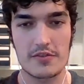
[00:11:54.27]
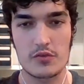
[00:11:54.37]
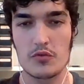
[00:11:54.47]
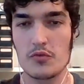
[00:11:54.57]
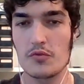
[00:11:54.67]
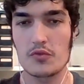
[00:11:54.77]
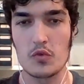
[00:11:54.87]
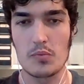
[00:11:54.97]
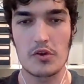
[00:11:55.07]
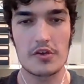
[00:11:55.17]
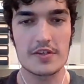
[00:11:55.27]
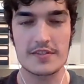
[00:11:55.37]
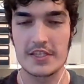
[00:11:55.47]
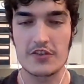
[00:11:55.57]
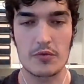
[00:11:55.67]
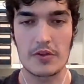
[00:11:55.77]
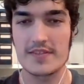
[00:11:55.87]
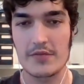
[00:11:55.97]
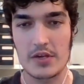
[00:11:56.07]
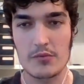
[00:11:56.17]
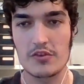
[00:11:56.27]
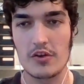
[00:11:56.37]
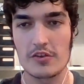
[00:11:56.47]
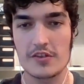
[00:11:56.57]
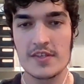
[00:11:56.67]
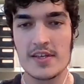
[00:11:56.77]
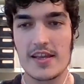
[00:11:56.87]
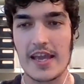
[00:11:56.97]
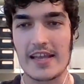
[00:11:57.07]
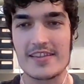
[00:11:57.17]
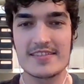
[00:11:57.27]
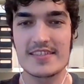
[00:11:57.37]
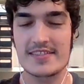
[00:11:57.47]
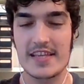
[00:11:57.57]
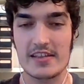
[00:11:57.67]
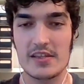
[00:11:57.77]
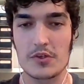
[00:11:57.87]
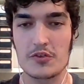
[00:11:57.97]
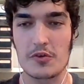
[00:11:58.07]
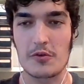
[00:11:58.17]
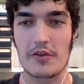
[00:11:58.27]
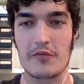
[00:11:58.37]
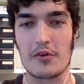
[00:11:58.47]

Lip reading: two products each around $700, and this is exactly what you're going for.